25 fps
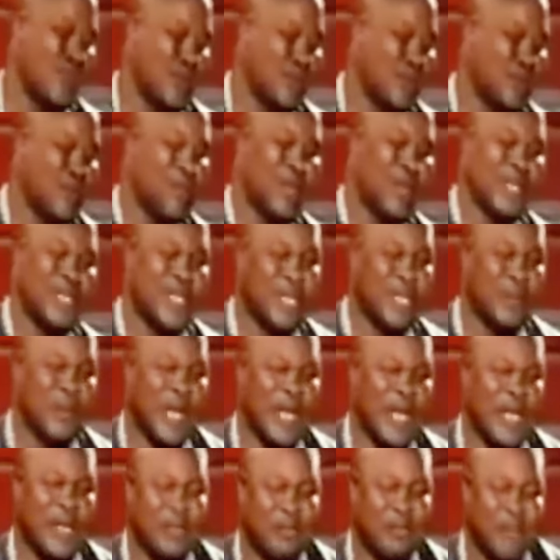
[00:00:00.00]

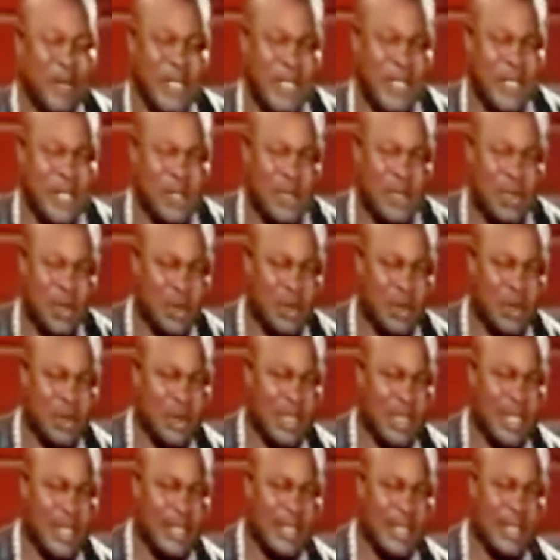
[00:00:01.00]
beating is not
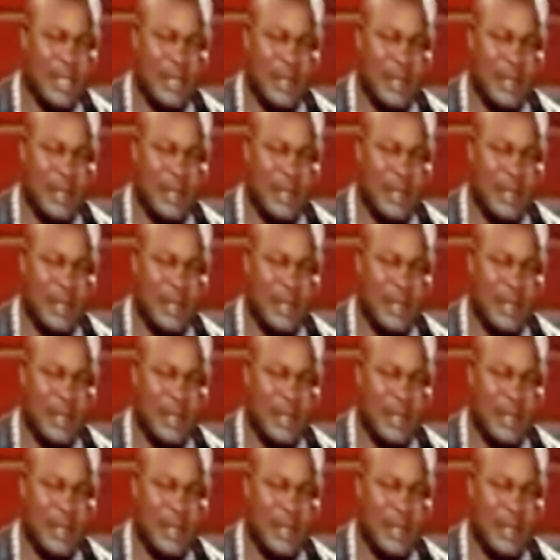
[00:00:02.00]
nothing.